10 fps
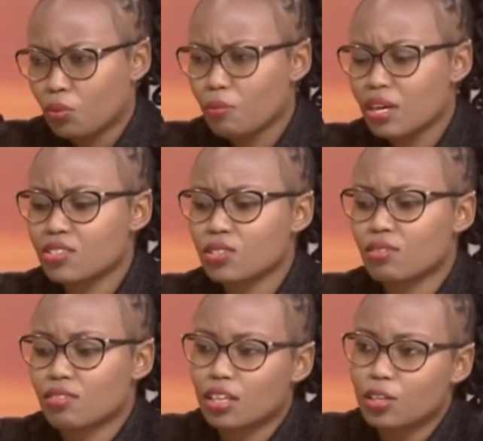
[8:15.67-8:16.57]
What makes
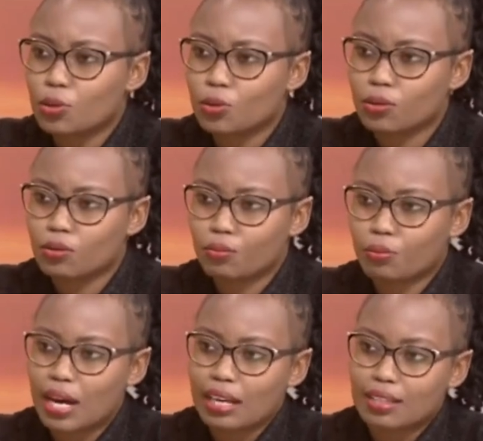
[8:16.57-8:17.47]
you think you'll
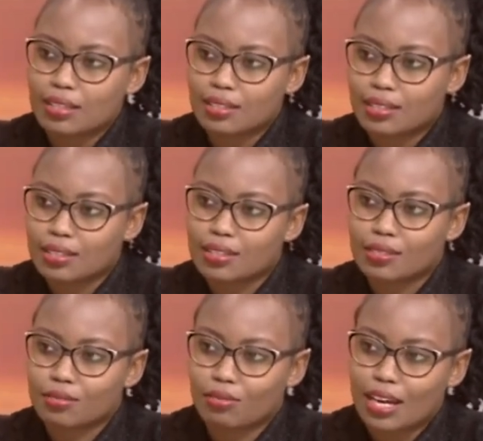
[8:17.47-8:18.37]
back this
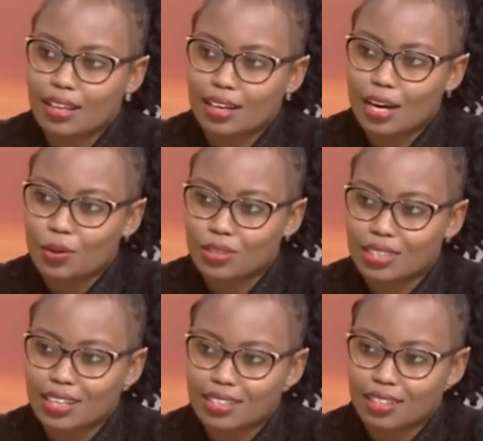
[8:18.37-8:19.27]
seat via the Kanu
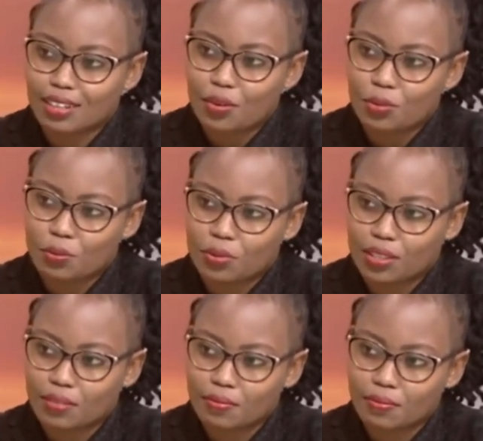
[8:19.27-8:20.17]
ticket in
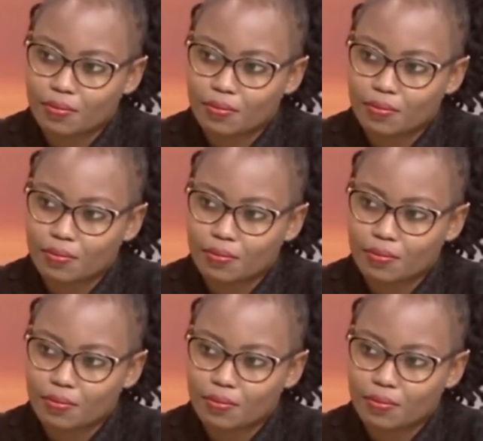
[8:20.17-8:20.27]
Nairobi?